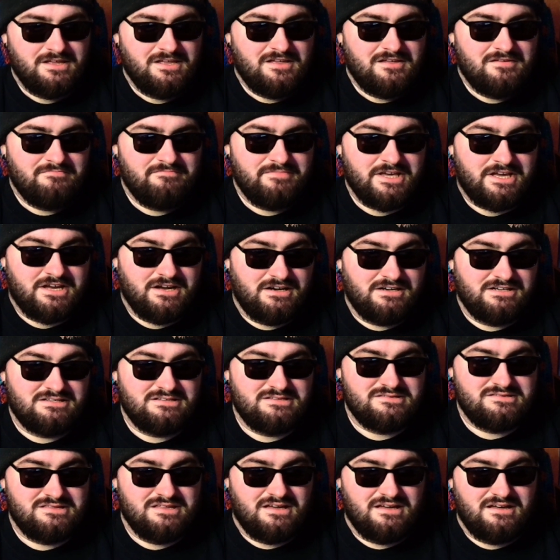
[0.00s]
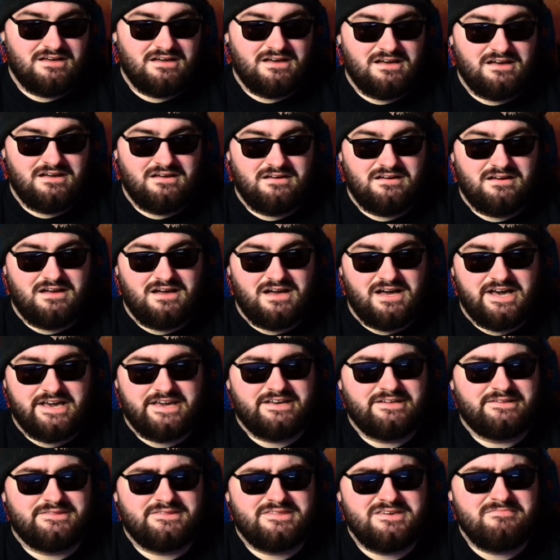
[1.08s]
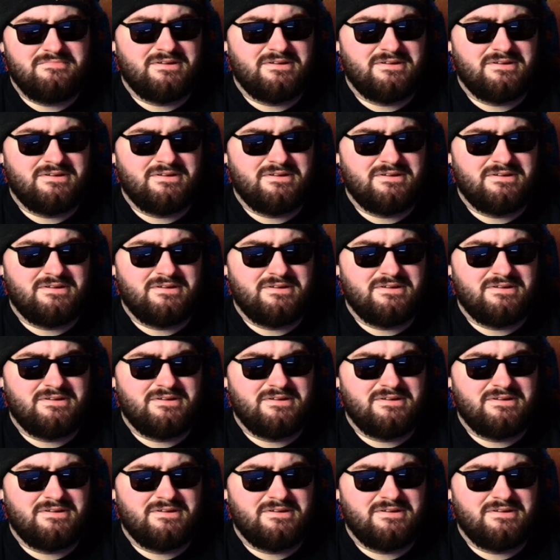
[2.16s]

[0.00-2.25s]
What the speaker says: Because I could see